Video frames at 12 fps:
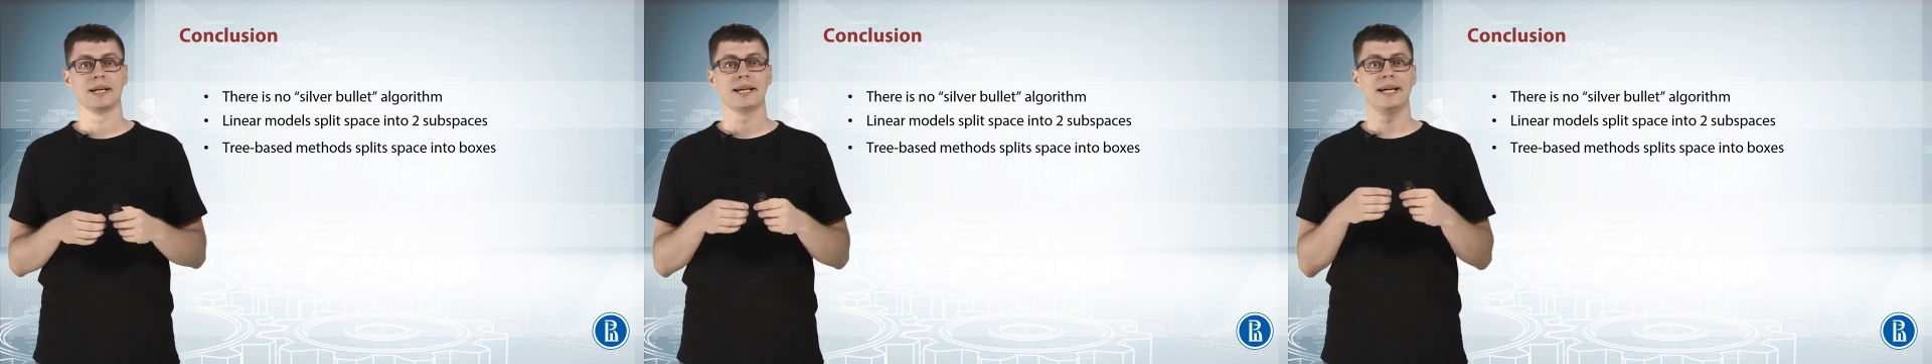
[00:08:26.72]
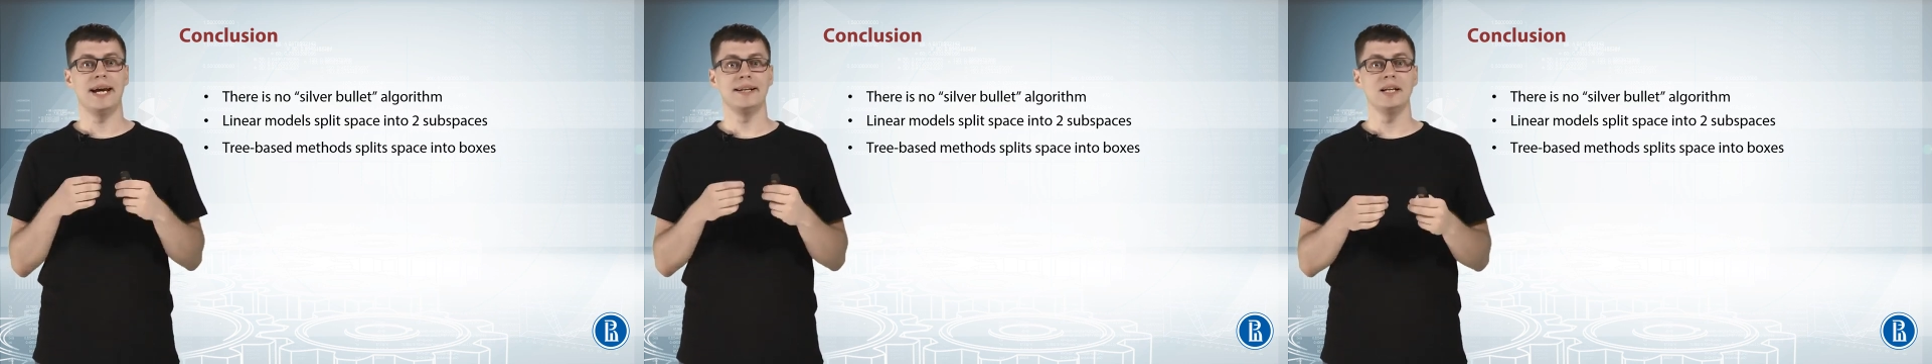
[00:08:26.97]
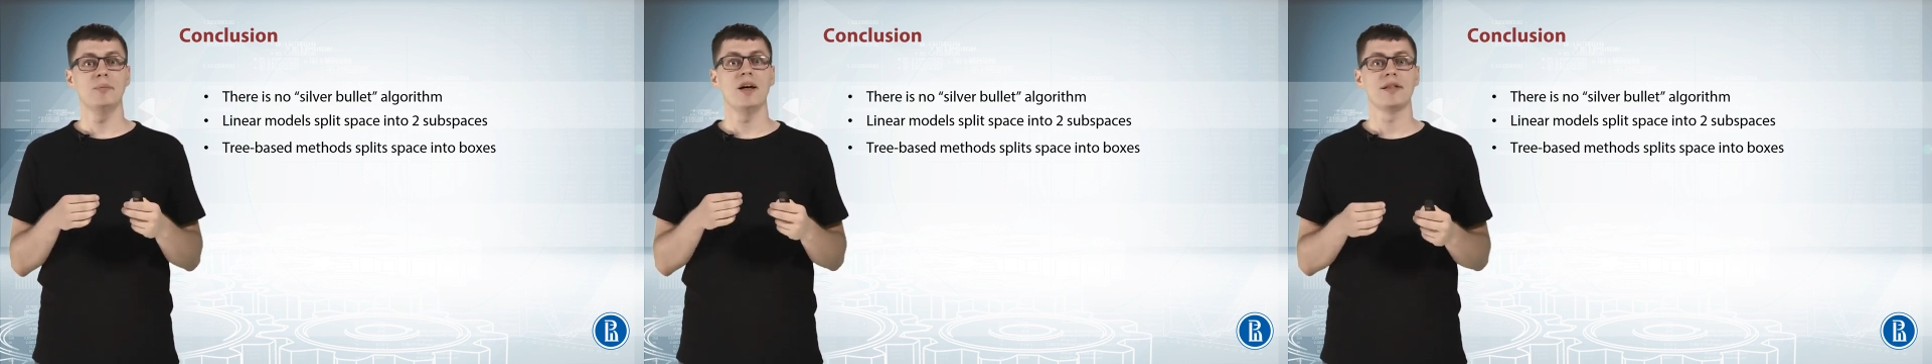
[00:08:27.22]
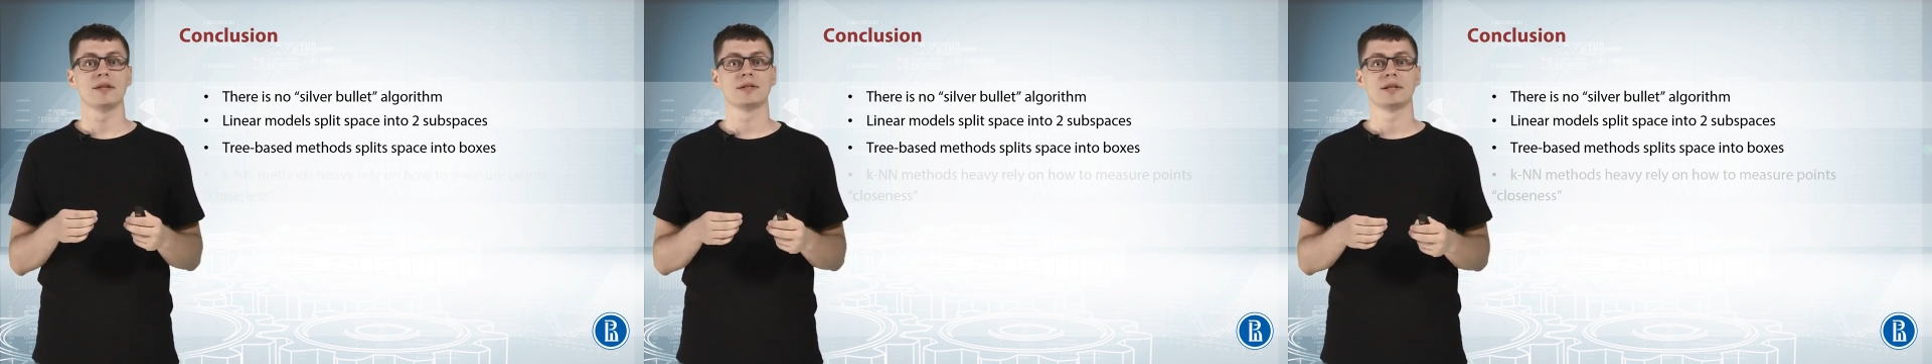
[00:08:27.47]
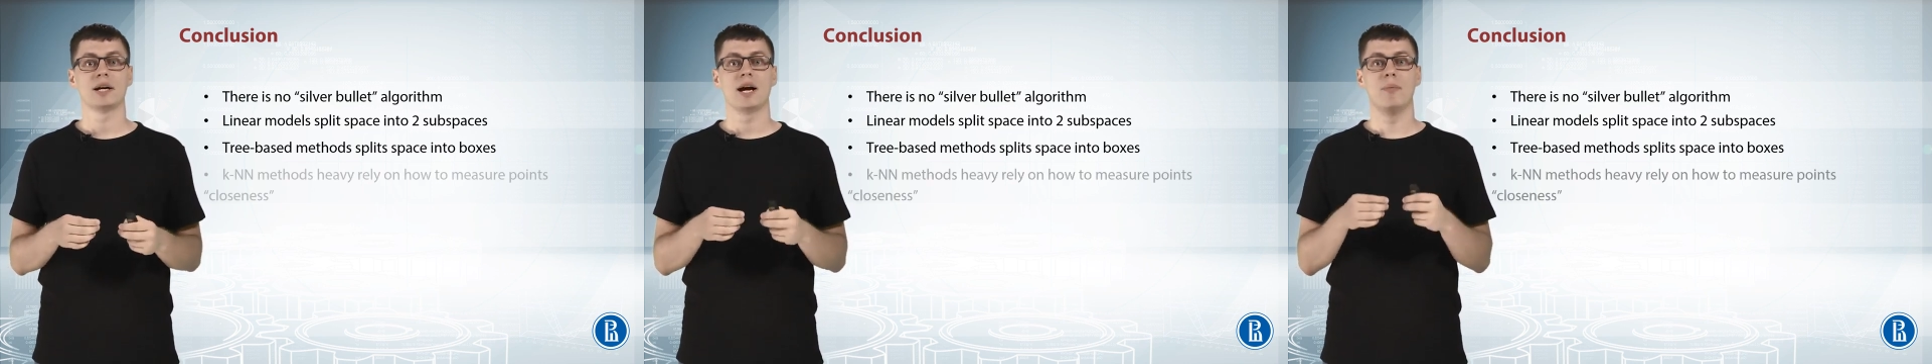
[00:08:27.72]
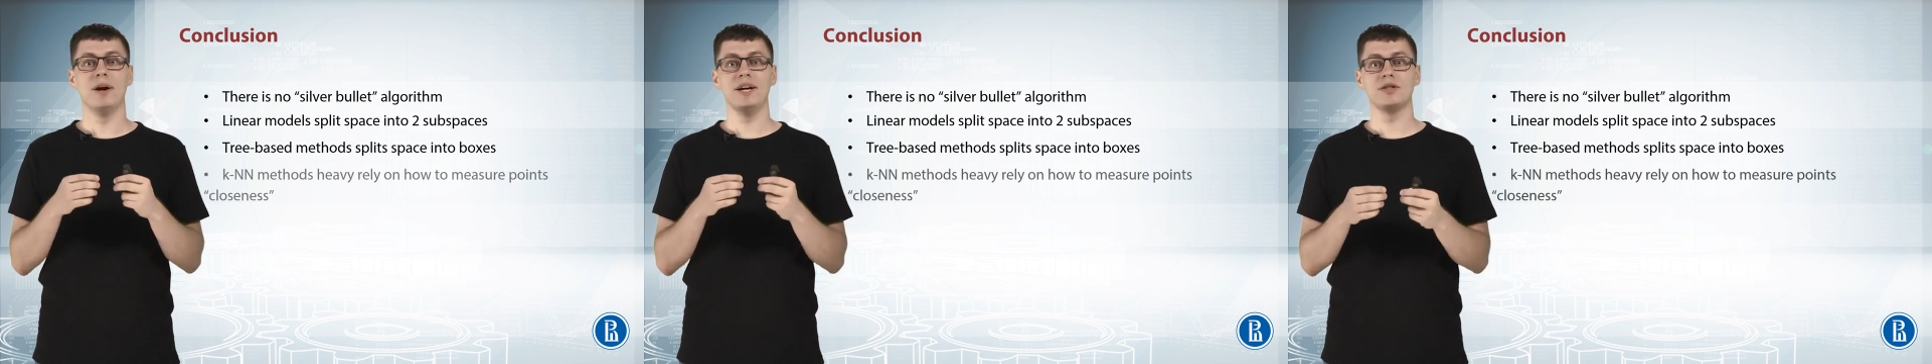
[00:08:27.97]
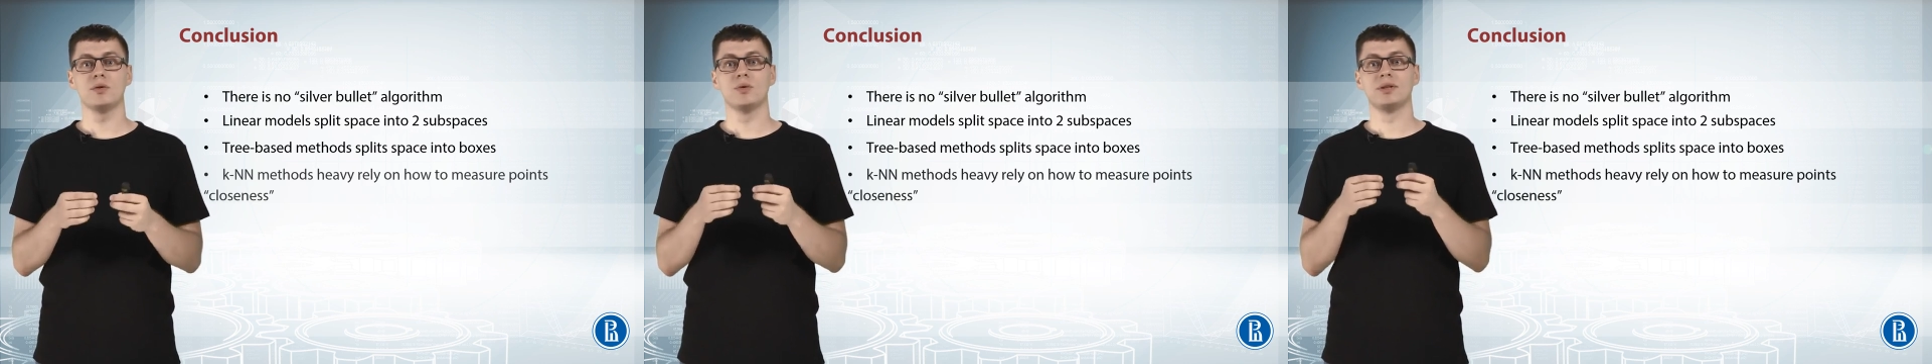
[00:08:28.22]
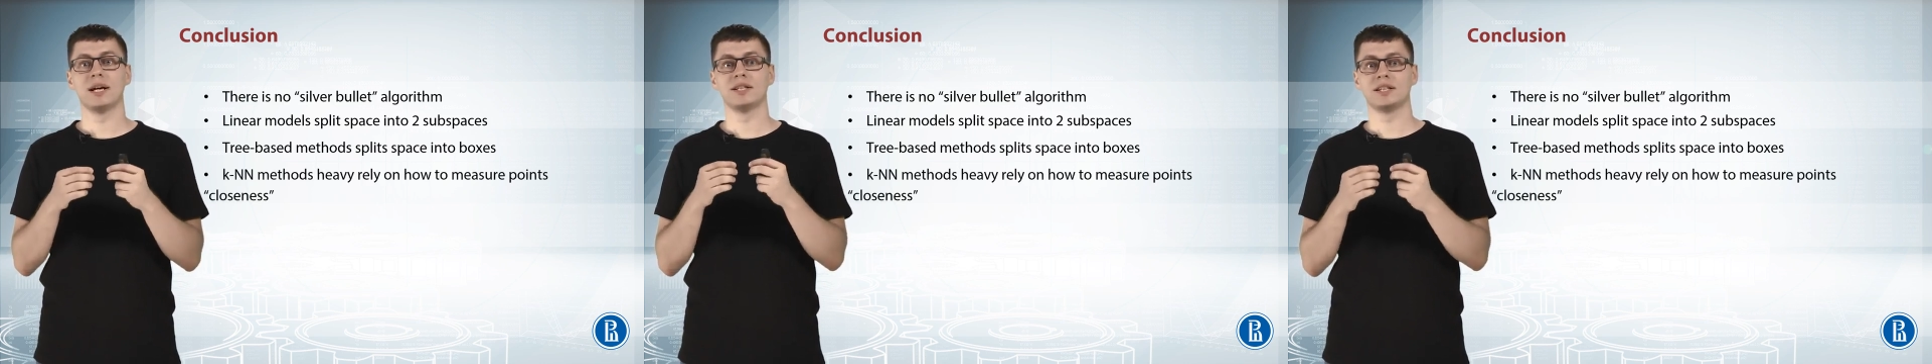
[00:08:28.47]
KNN methods are based
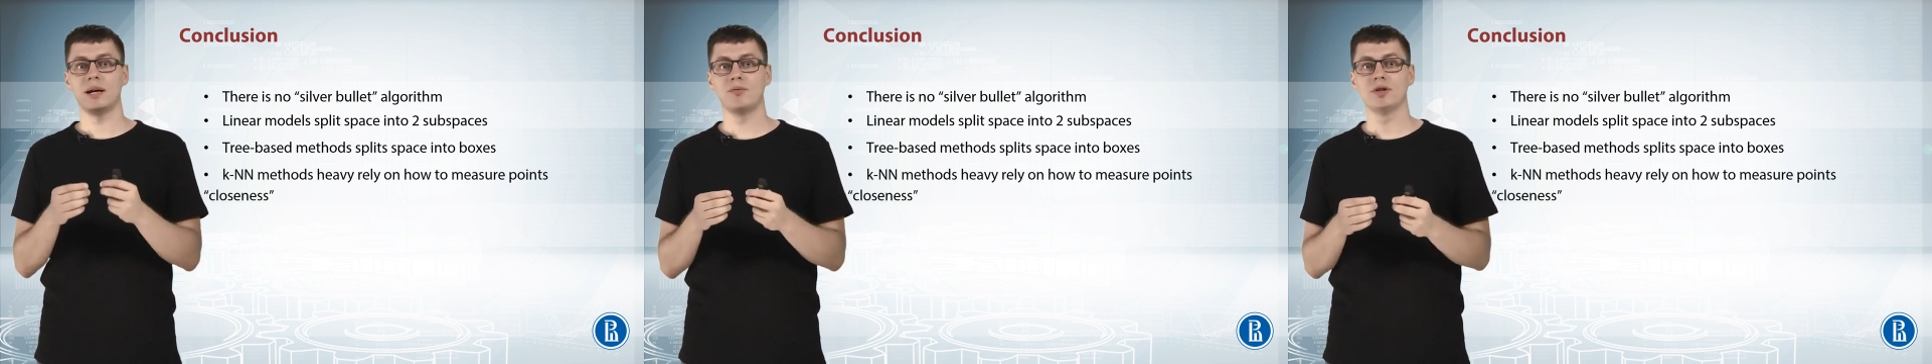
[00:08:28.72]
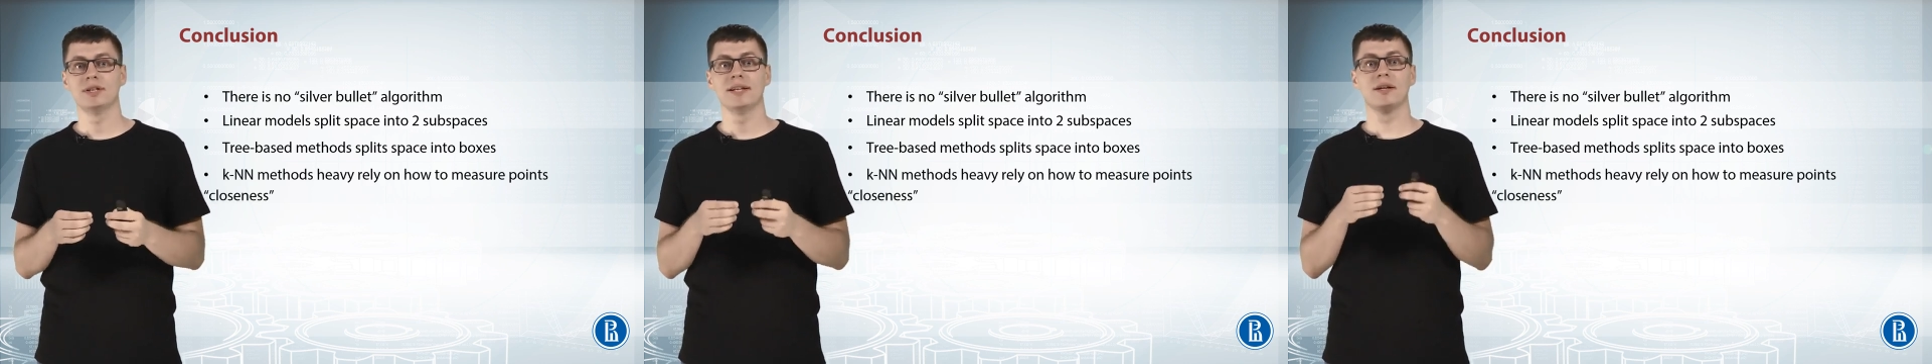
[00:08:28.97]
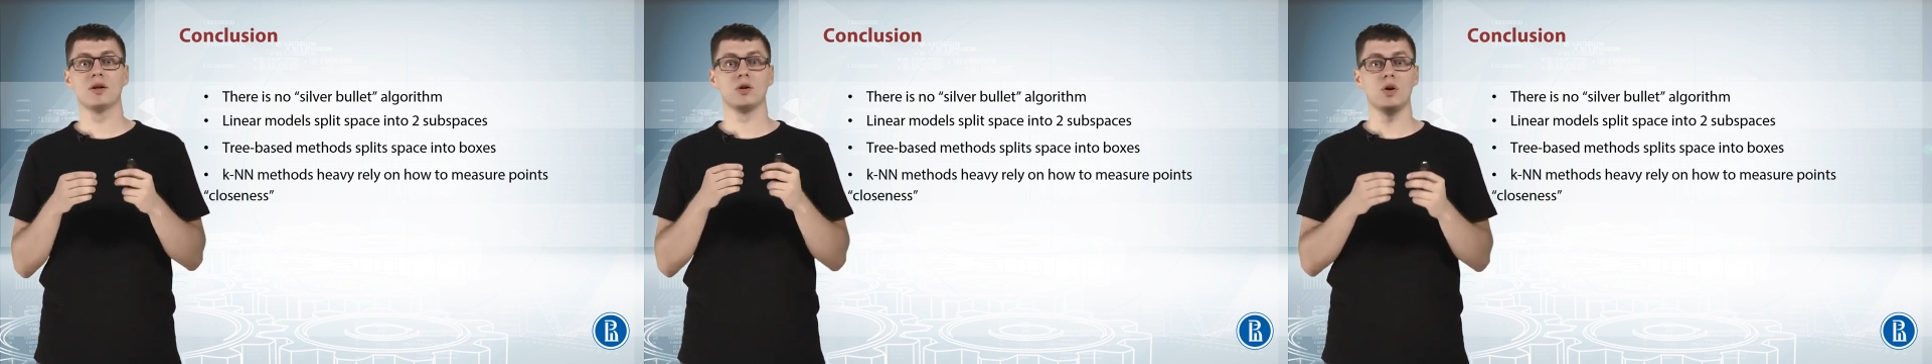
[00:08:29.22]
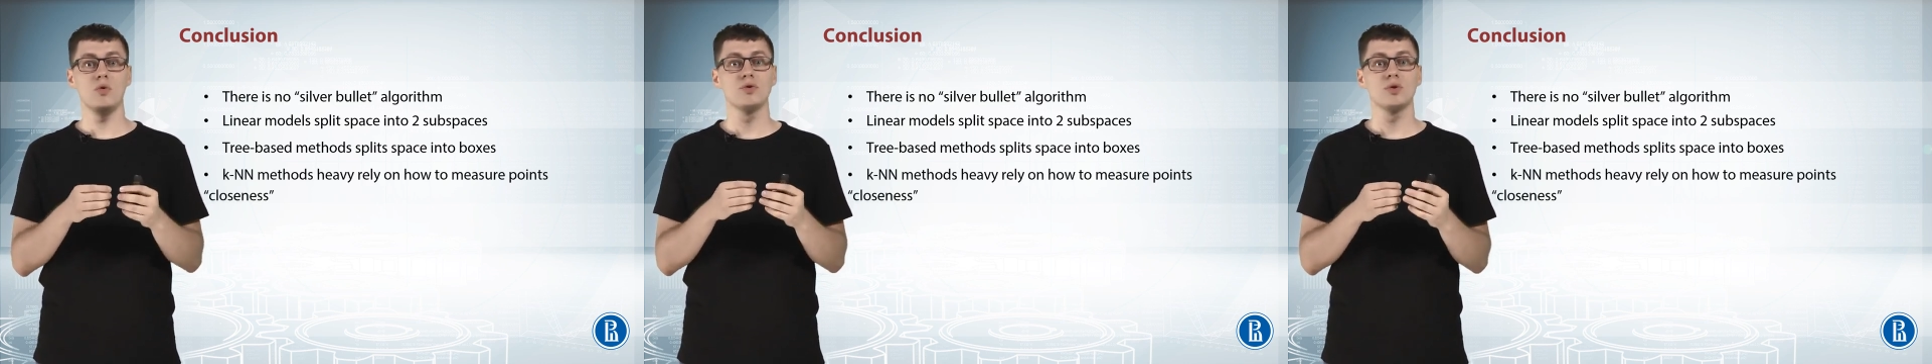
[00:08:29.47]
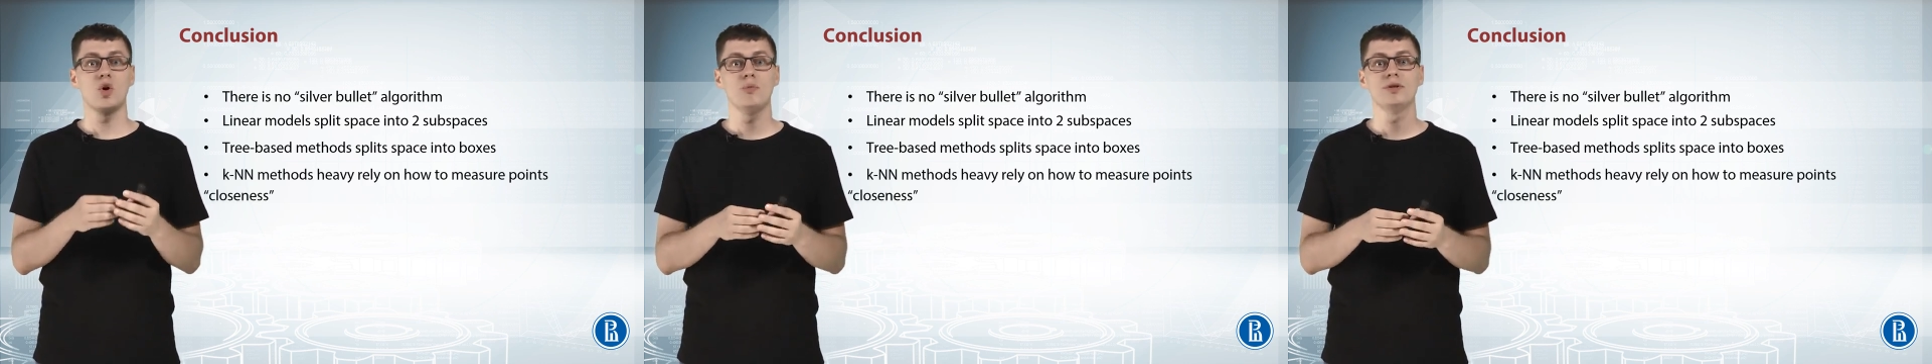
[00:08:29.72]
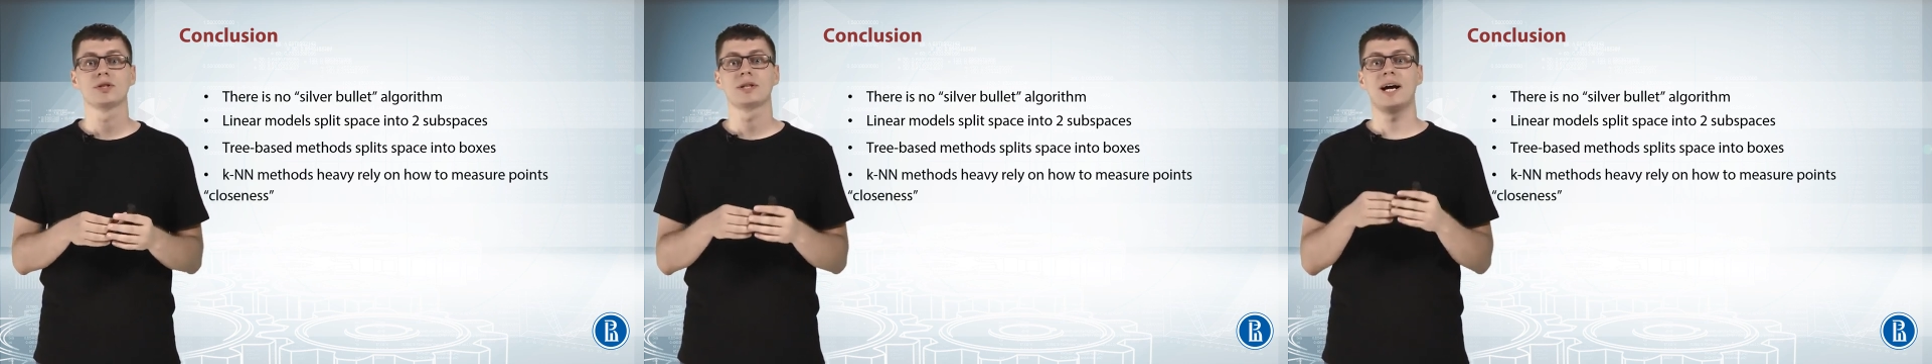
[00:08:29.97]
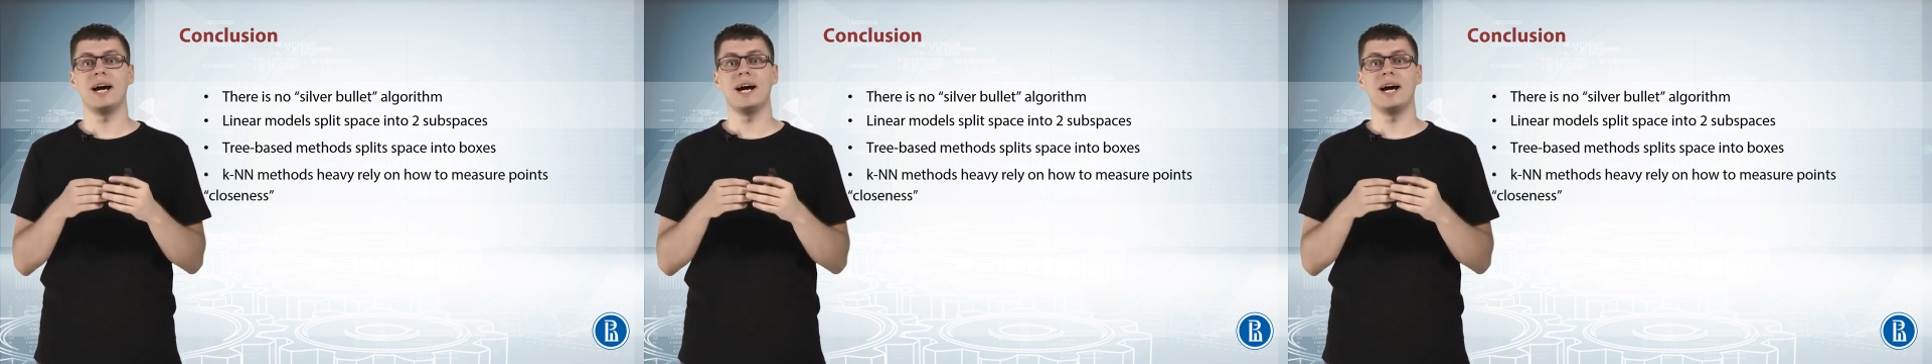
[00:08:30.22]
on the assumption that close objects